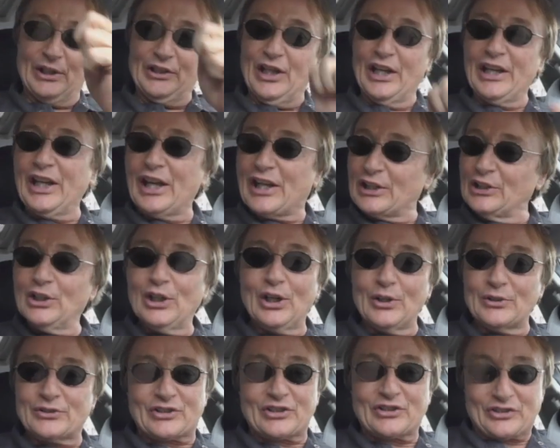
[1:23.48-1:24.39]
The only thing you can
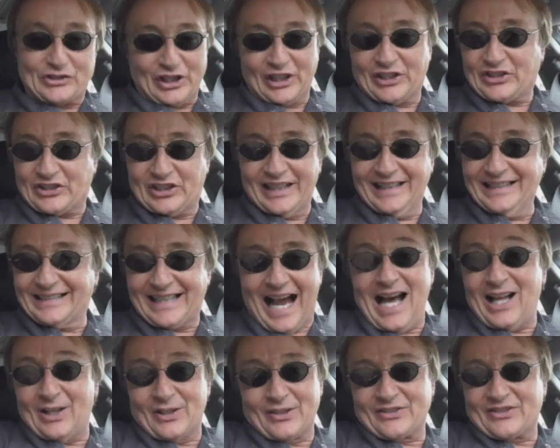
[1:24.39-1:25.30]
lose is
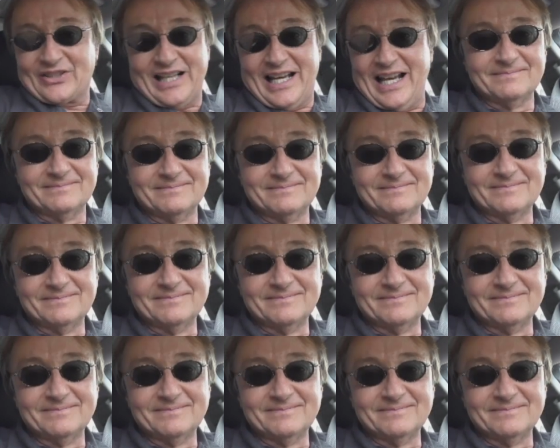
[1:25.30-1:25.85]
$16.